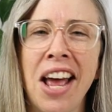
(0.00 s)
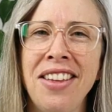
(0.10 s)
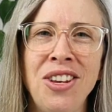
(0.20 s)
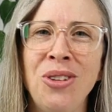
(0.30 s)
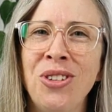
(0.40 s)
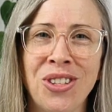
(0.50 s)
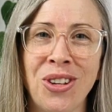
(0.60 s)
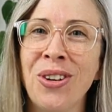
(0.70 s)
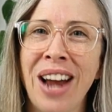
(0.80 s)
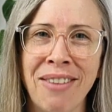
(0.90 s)
you just
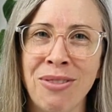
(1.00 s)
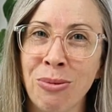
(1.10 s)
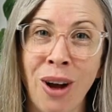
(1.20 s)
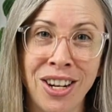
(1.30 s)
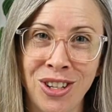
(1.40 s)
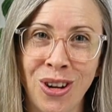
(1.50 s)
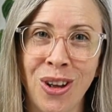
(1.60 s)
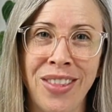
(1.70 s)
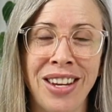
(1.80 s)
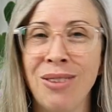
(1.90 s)
don't have the right shot,
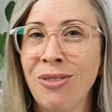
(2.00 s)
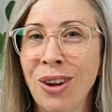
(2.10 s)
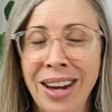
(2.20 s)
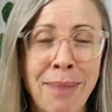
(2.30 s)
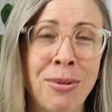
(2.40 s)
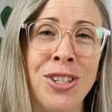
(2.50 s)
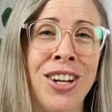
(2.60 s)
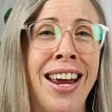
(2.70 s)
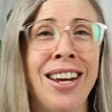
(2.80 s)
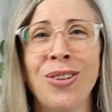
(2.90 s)
that you've got camera
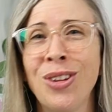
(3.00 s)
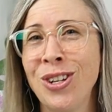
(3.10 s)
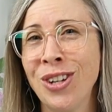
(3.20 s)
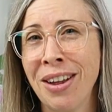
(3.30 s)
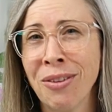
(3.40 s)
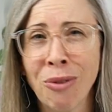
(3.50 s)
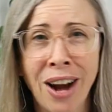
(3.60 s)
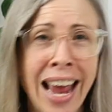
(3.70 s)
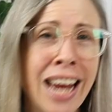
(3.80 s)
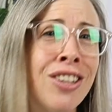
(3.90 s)
shake, or you don't have the right
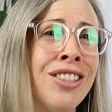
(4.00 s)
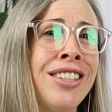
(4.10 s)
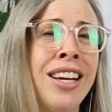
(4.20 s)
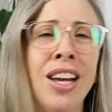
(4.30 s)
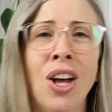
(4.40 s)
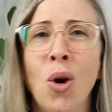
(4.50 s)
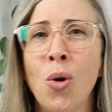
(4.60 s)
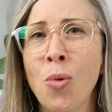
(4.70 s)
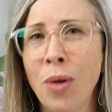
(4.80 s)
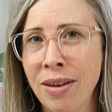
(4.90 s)
angle,
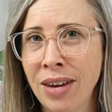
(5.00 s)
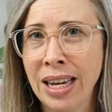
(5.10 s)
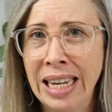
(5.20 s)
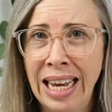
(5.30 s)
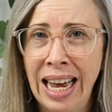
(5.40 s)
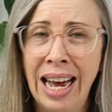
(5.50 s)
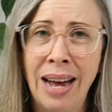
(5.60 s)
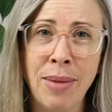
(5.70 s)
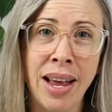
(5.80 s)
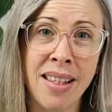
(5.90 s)
or whatever.
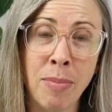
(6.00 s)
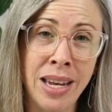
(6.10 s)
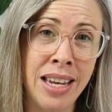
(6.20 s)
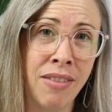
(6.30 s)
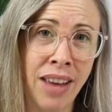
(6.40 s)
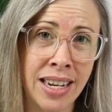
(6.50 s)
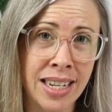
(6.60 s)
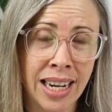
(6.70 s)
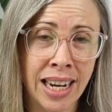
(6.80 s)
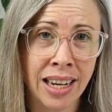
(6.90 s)
And speaking of
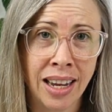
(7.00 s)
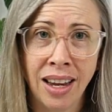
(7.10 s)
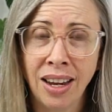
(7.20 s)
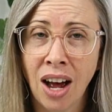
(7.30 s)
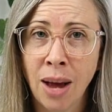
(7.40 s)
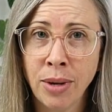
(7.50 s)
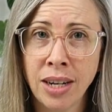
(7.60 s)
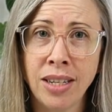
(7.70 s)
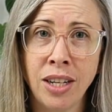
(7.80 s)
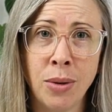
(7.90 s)
editing, I'm going to
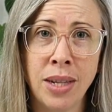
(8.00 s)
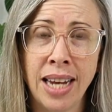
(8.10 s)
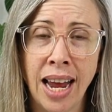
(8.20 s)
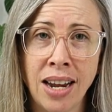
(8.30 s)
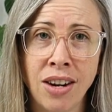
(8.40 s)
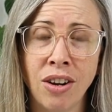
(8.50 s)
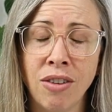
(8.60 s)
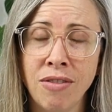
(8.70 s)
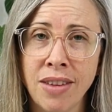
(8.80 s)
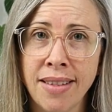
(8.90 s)
tell you at the end
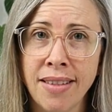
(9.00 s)
of this